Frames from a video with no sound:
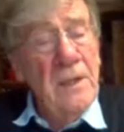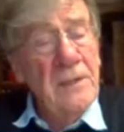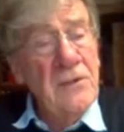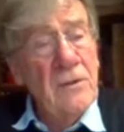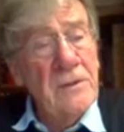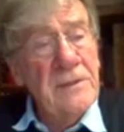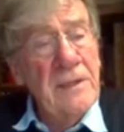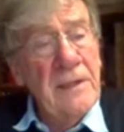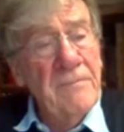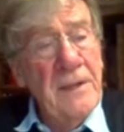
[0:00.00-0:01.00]

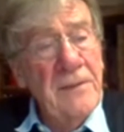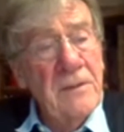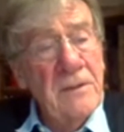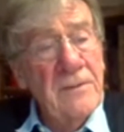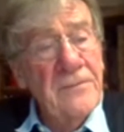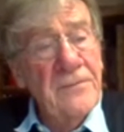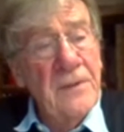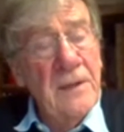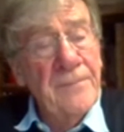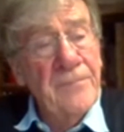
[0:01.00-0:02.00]
toxic method of
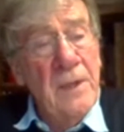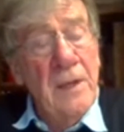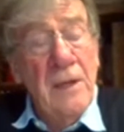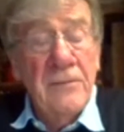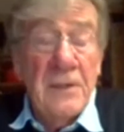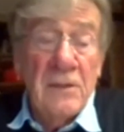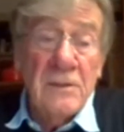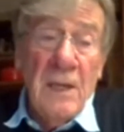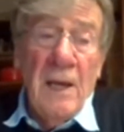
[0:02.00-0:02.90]
overdose.